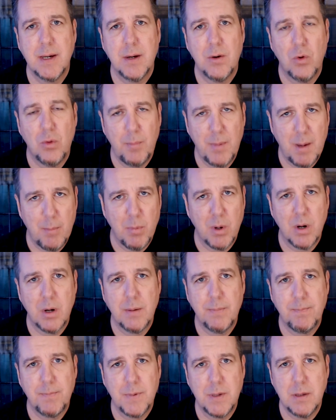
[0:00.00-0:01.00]

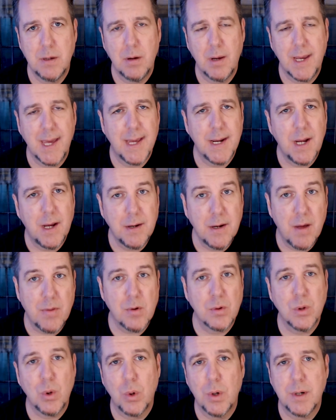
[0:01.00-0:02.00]
Remember, you can get
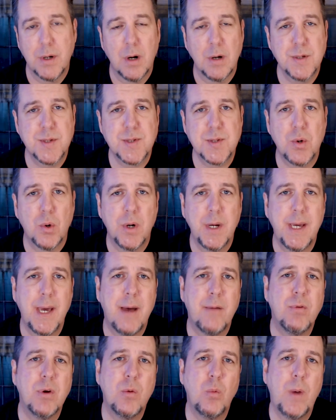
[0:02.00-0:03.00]
another Lordan Art story
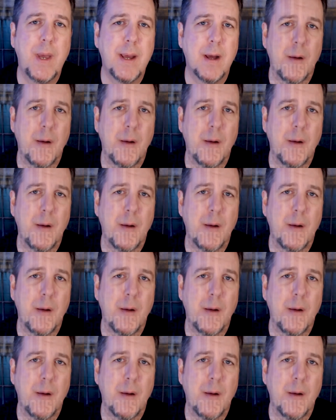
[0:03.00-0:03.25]
every week